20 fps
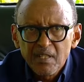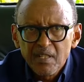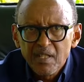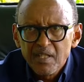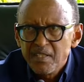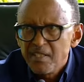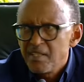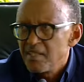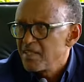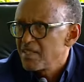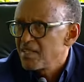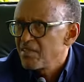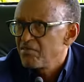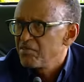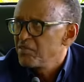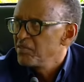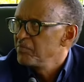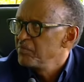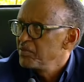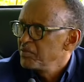urgency
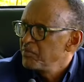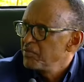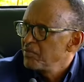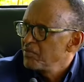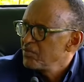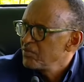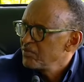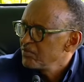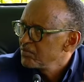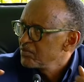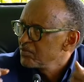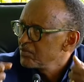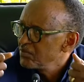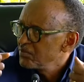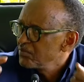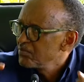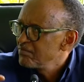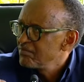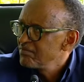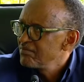for people
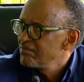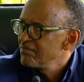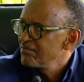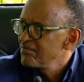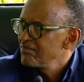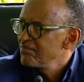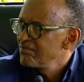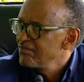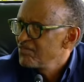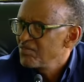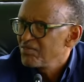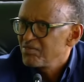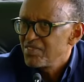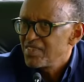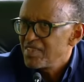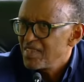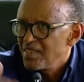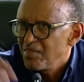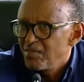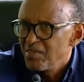to, to
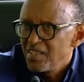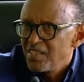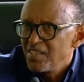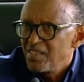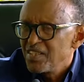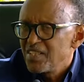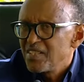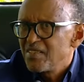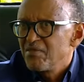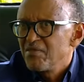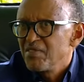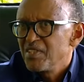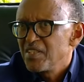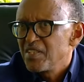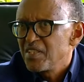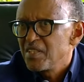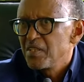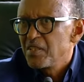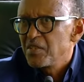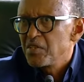say, well, let's
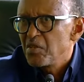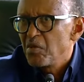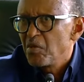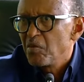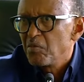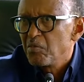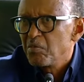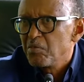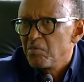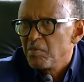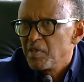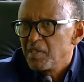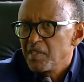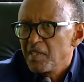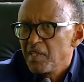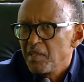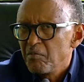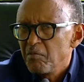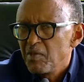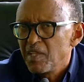finish the job.
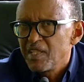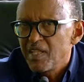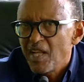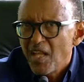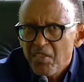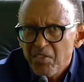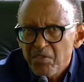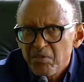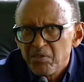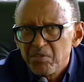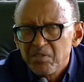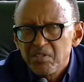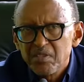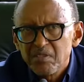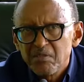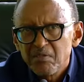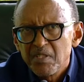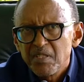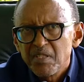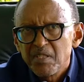But I, uh, but I thought
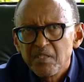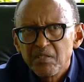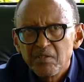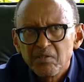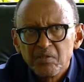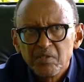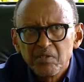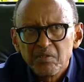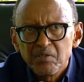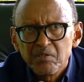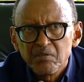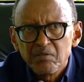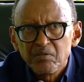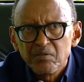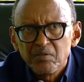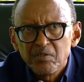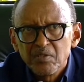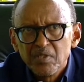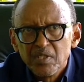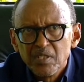it wasn't going
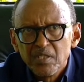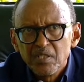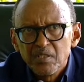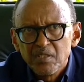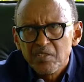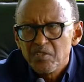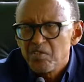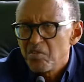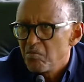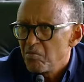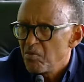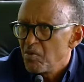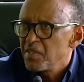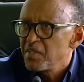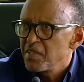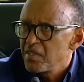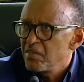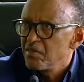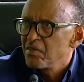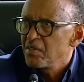to, the job
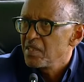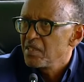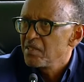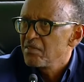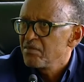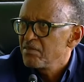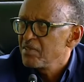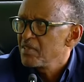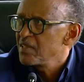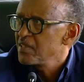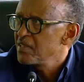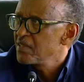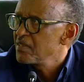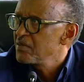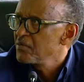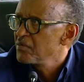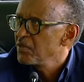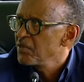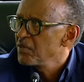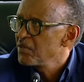wasn't to get
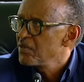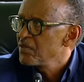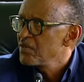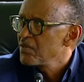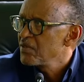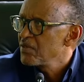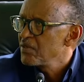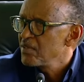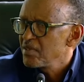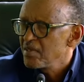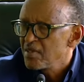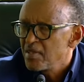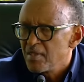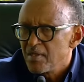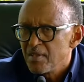finished because,